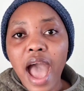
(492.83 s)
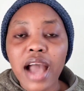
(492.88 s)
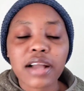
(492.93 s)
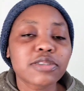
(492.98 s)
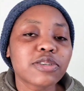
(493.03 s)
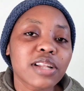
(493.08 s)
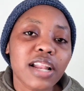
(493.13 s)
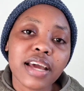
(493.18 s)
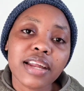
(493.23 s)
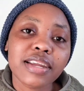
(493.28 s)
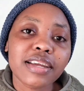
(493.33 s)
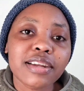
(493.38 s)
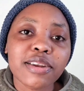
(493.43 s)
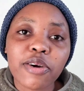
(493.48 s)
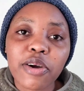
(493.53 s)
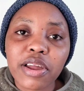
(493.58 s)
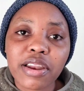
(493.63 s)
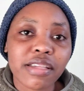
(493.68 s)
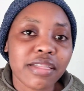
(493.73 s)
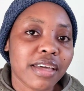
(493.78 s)
actually I didn't
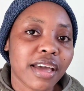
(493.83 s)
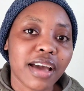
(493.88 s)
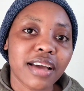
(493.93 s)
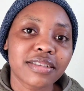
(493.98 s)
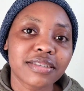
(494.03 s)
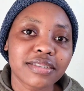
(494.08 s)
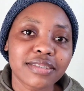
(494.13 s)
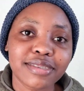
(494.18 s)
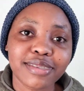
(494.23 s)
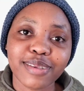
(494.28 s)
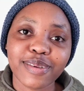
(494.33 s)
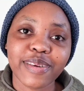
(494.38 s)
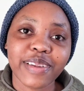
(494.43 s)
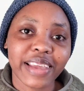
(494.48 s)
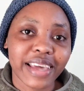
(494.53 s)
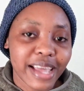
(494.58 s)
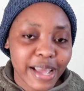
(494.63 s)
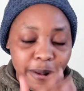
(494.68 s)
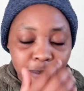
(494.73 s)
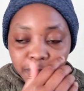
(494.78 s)
know anything. I just knew
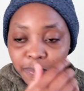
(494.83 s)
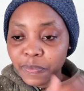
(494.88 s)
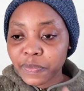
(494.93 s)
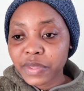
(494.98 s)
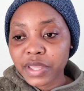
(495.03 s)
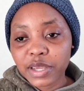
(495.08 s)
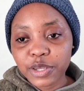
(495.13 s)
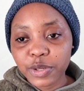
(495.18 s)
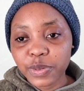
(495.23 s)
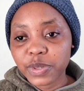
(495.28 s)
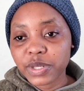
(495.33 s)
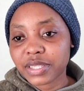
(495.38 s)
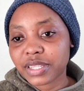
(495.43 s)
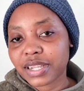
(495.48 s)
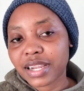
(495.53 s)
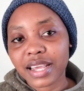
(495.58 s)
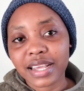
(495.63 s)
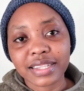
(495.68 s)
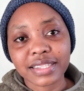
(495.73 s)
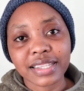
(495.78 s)
like she was
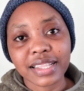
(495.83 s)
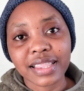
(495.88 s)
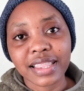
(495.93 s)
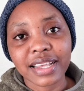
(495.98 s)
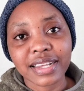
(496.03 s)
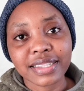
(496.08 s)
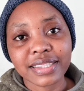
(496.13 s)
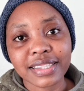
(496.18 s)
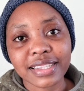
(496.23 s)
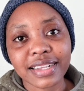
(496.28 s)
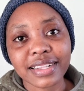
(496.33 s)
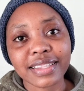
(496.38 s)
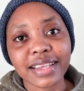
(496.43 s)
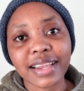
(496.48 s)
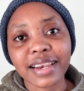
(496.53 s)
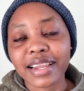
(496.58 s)
a nurse and that's it.